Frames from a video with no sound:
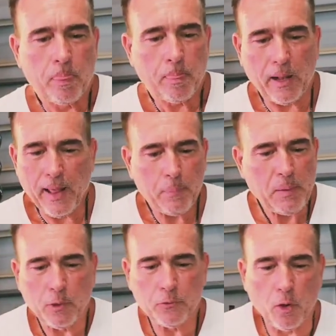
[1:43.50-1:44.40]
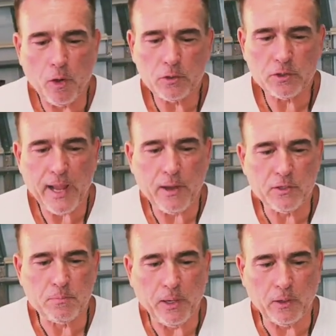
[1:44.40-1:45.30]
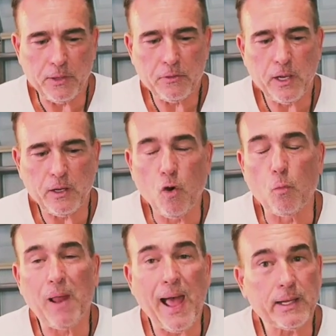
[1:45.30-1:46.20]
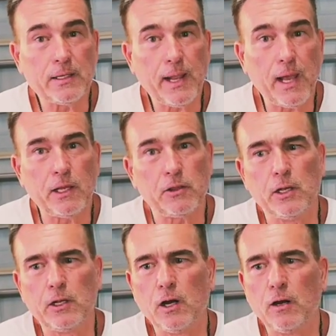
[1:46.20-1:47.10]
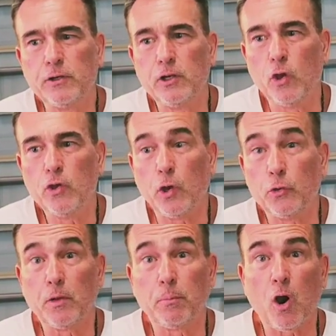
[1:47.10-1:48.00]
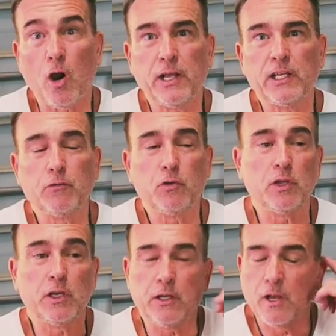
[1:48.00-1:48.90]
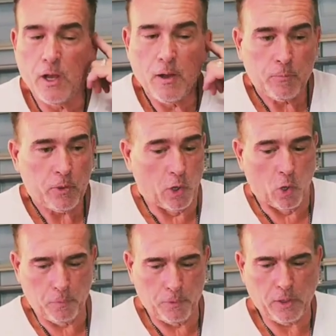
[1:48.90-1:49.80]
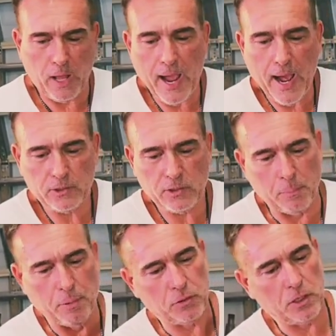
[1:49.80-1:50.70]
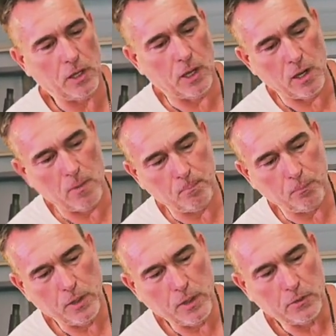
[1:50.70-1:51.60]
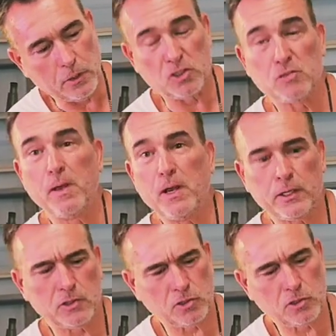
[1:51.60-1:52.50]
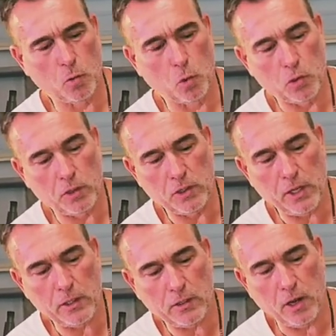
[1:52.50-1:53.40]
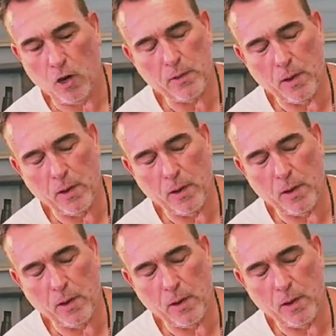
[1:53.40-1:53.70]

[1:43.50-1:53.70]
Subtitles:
a lot of people don't understand this beer. They think, oh, Black and Tan. They think of, you know, you go to the bar and they give you the, you know, the glass. They put the Smithwick's or the Yuengling, or